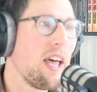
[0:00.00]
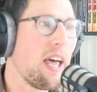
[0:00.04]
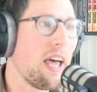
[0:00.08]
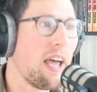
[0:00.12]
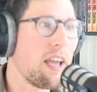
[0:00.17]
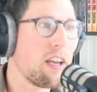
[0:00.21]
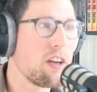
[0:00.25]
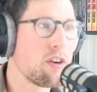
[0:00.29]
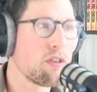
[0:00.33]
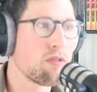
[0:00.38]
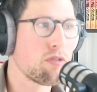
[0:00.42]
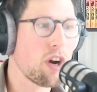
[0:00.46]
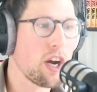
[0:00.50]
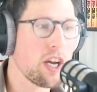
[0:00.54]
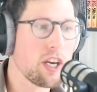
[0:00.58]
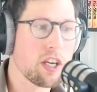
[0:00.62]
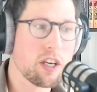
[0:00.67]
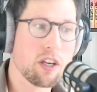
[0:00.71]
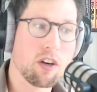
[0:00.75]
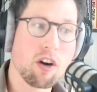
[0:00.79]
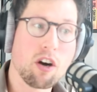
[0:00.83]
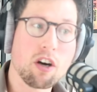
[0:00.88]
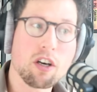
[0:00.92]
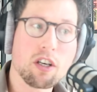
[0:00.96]
and you're
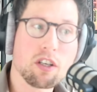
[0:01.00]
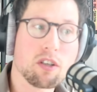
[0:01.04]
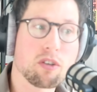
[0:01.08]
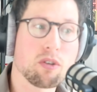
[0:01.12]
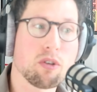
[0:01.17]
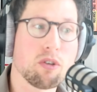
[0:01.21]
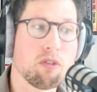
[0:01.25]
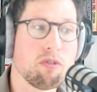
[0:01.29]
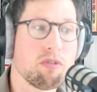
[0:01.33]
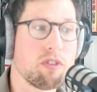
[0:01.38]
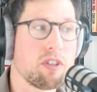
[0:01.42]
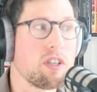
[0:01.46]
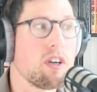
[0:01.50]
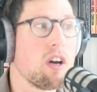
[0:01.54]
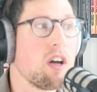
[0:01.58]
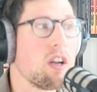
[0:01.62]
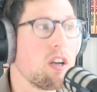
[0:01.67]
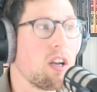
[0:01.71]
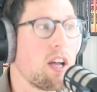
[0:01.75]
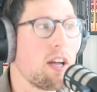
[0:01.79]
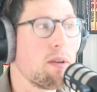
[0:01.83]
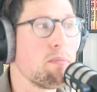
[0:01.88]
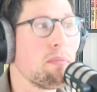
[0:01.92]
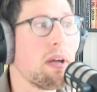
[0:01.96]
writing an article for the
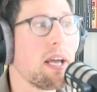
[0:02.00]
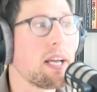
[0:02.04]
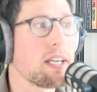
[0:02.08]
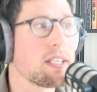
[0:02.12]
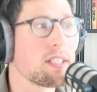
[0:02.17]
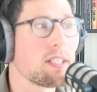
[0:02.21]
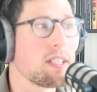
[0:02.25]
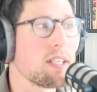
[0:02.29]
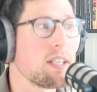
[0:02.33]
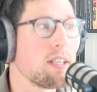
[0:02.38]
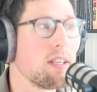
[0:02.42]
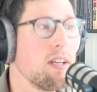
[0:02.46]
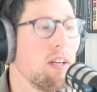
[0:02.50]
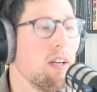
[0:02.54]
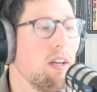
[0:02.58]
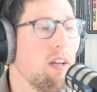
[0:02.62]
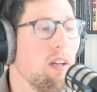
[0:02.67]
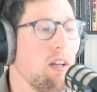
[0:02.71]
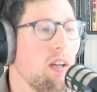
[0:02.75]
online magazine,